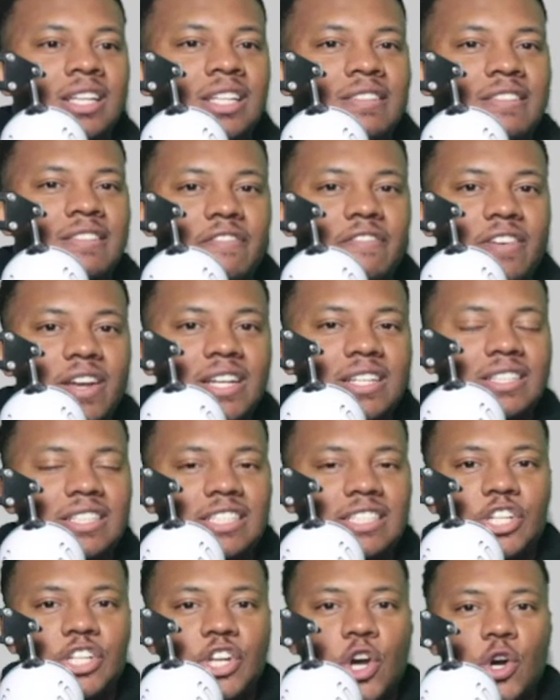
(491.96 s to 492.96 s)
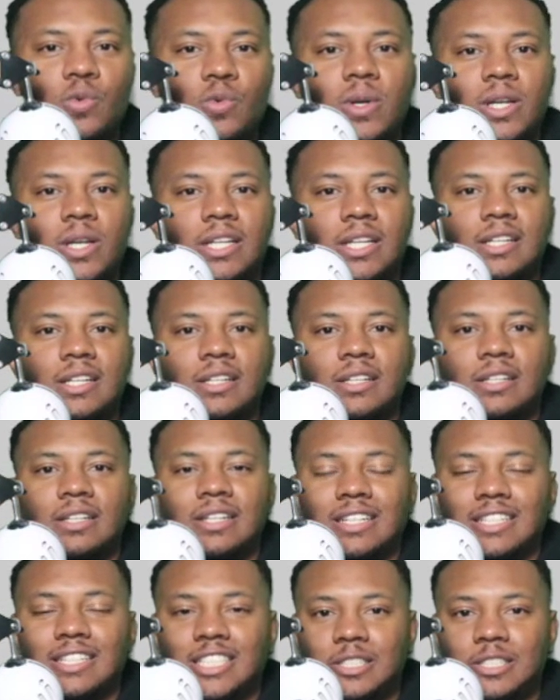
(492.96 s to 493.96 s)
Faith is knowing,
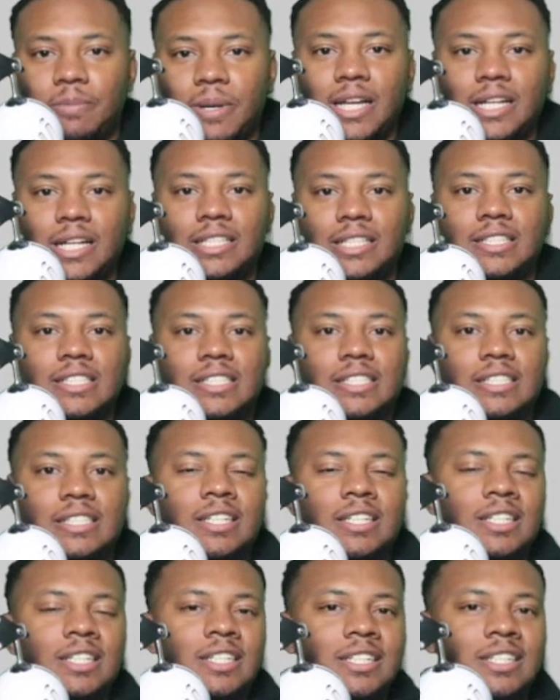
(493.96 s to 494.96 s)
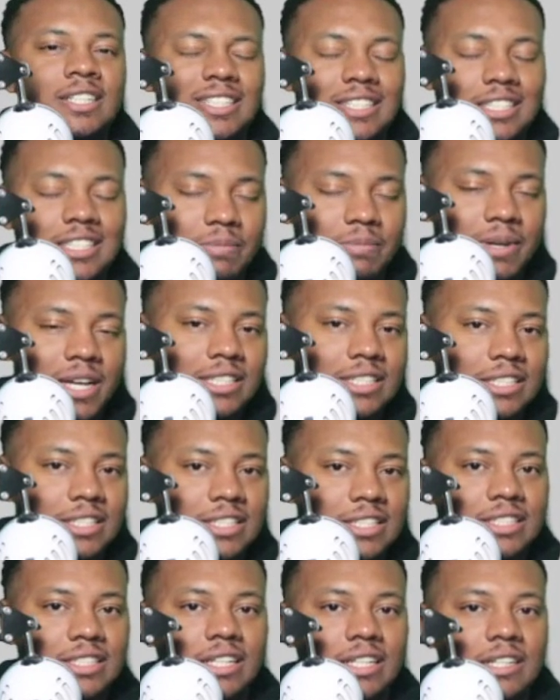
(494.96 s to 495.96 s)
expecting
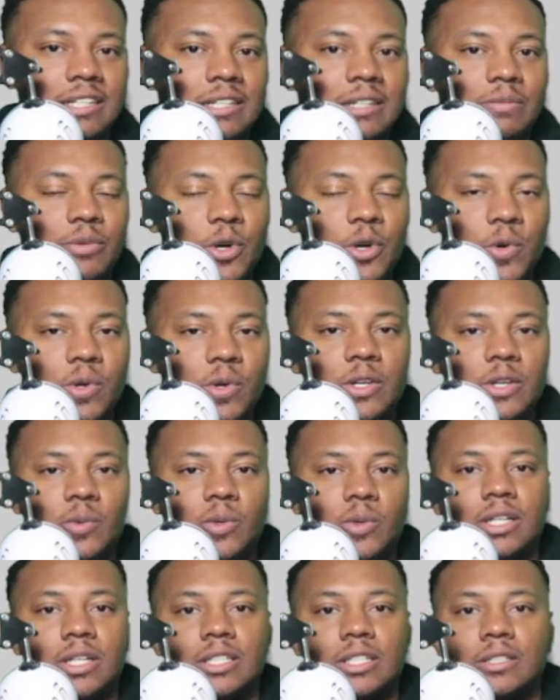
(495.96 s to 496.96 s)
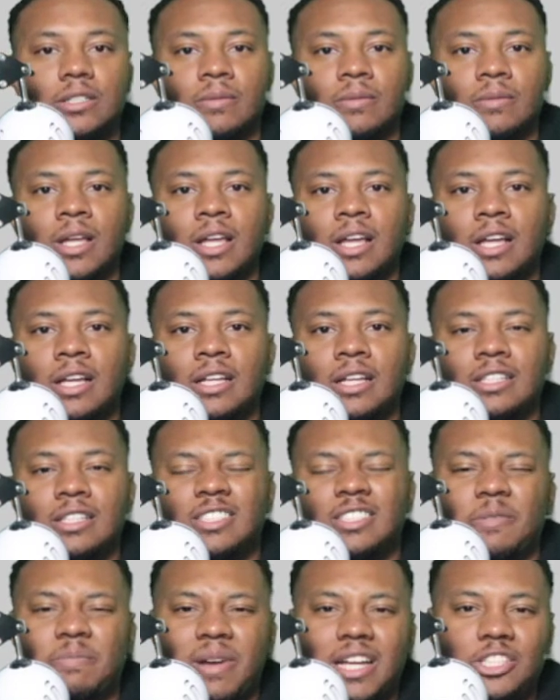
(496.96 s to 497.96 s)
it to come, knowing it will come.
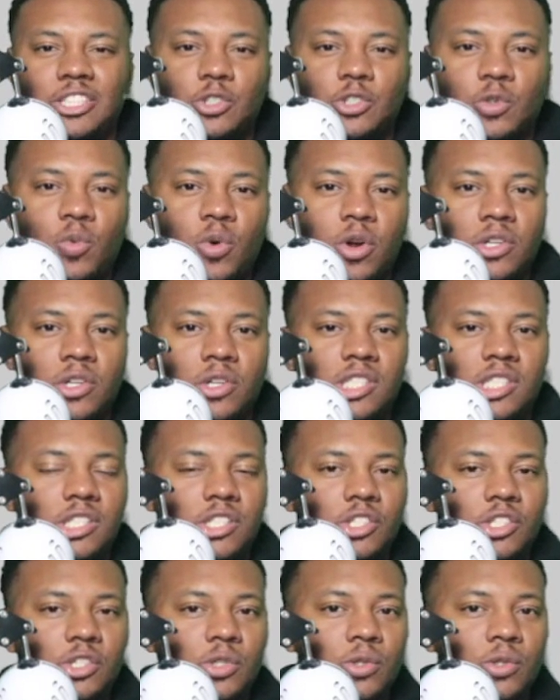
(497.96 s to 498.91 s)
So match your work with